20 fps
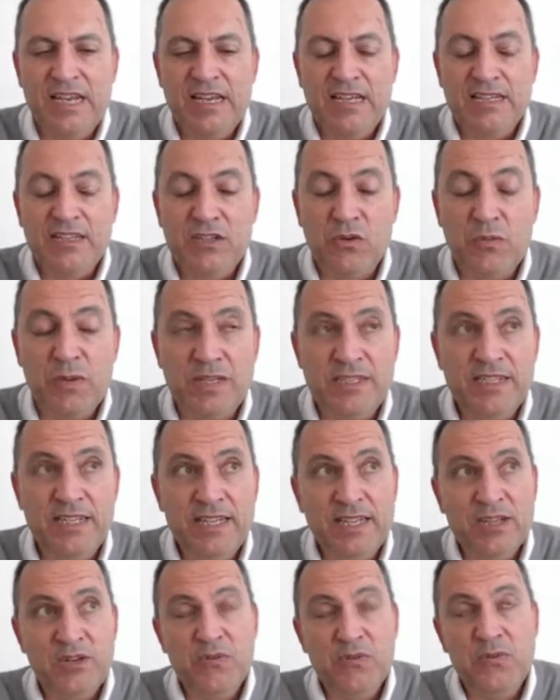So
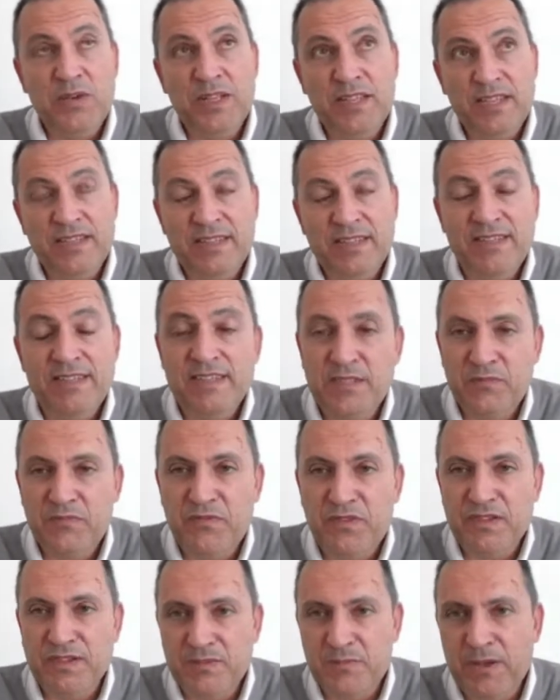basically we did this
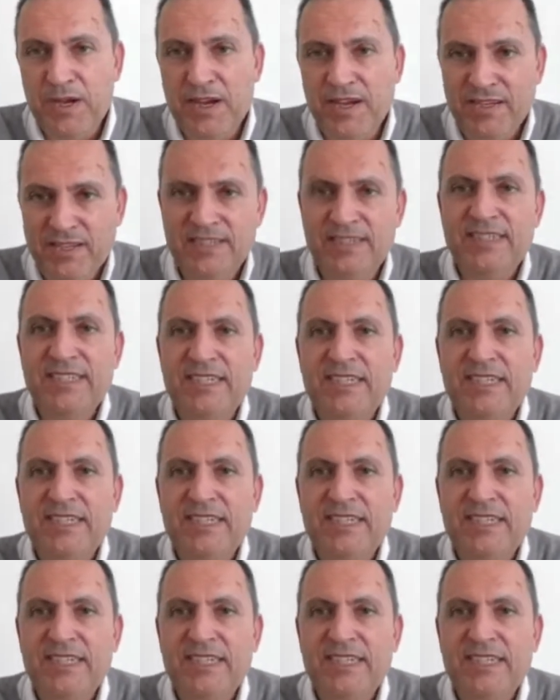first part.